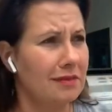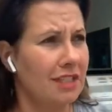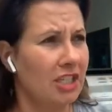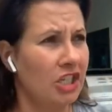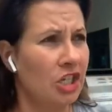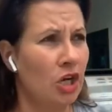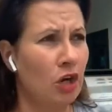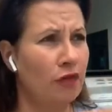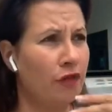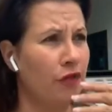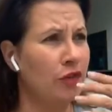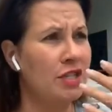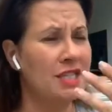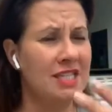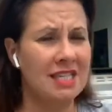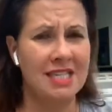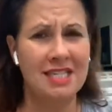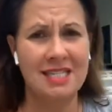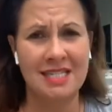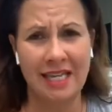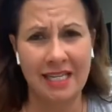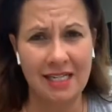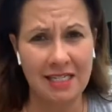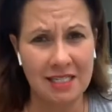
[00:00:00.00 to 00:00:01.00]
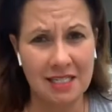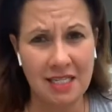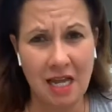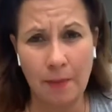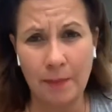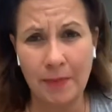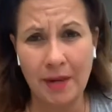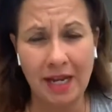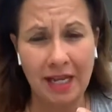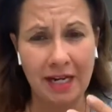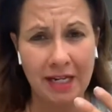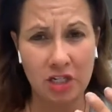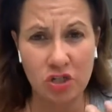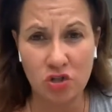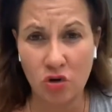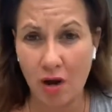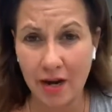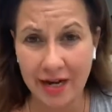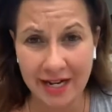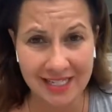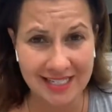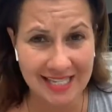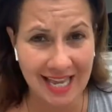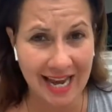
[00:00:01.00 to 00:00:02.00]
you know for instance like stopping
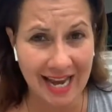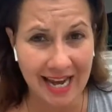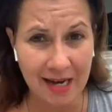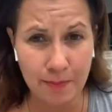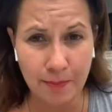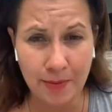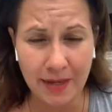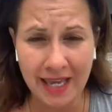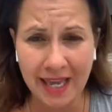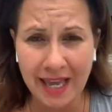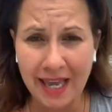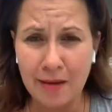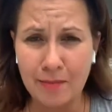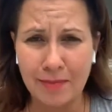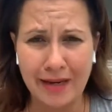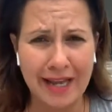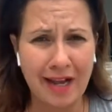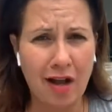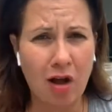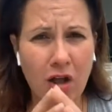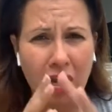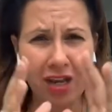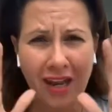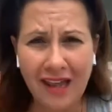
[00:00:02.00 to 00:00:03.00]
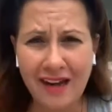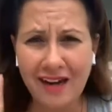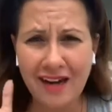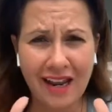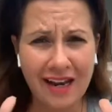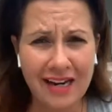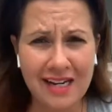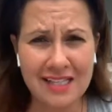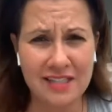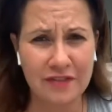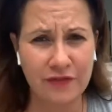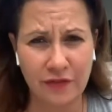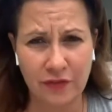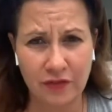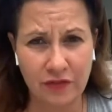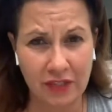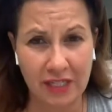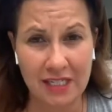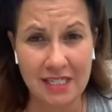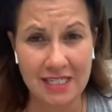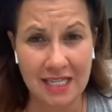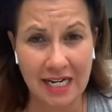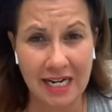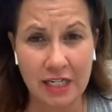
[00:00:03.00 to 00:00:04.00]
electronics at 8 p.m like a lot a lot of different
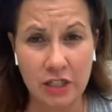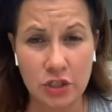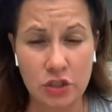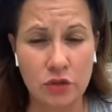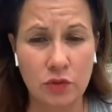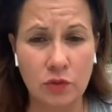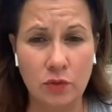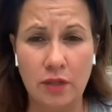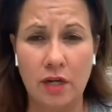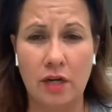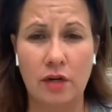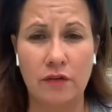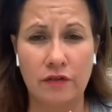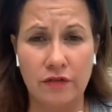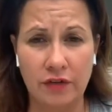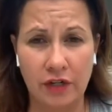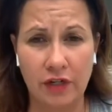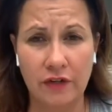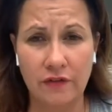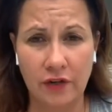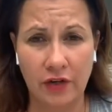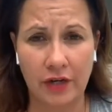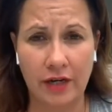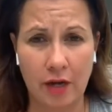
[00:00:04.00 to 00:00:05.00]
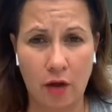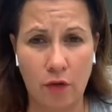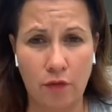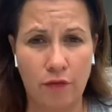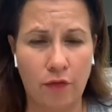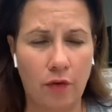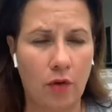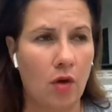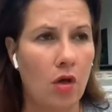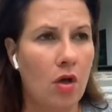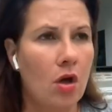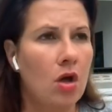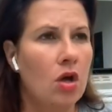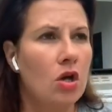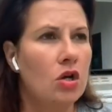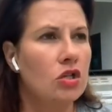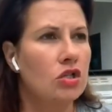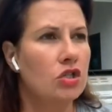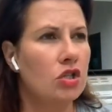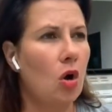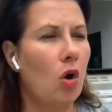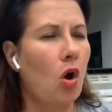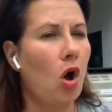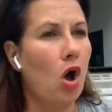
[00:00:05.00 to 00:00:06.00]
things that i do that are very very helpful
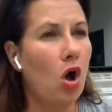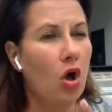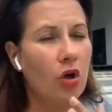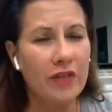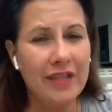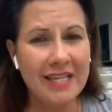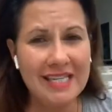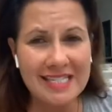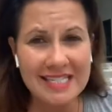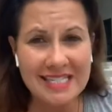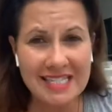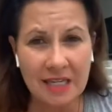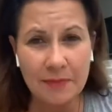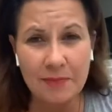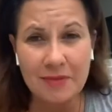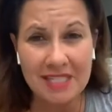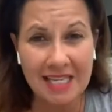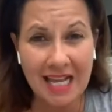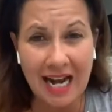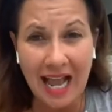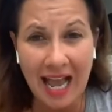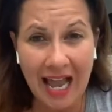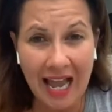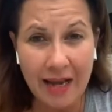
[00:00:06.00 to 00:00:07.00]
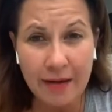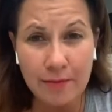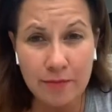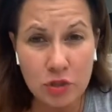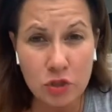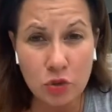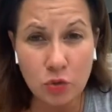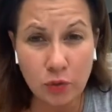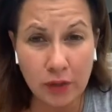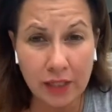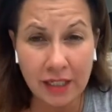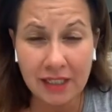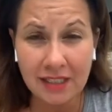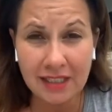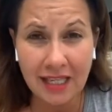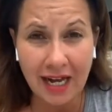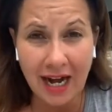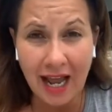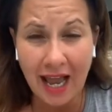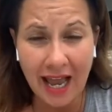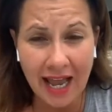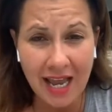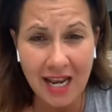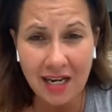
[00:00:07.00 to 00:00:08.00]
so all these tips that I'm doing that
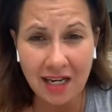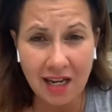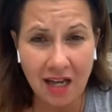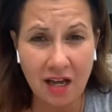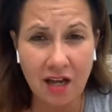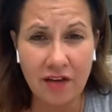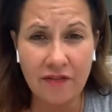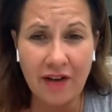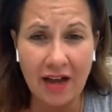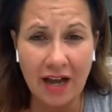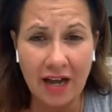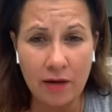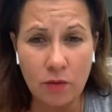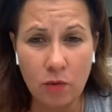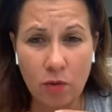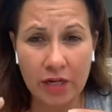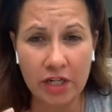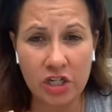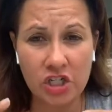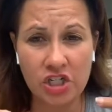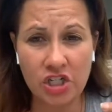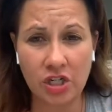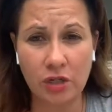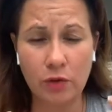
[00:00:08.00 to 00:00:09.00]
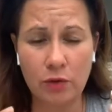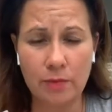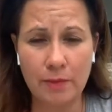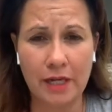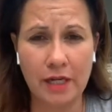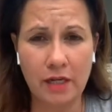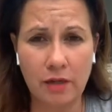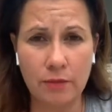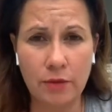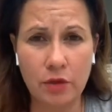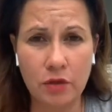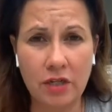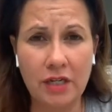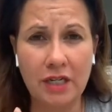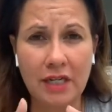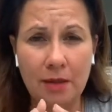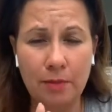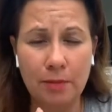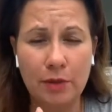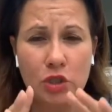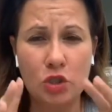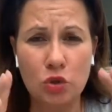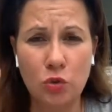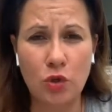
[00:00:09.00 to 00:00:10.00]
I love, I want to share with my community,
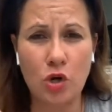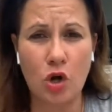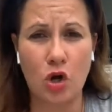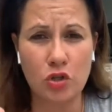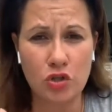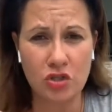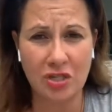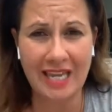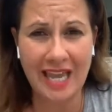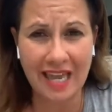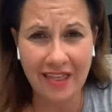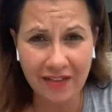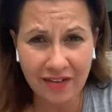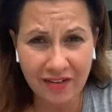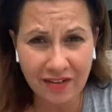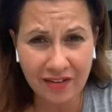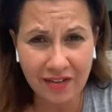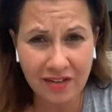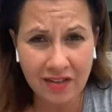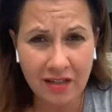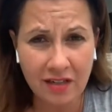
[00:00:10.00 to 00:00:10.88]
but do it all together.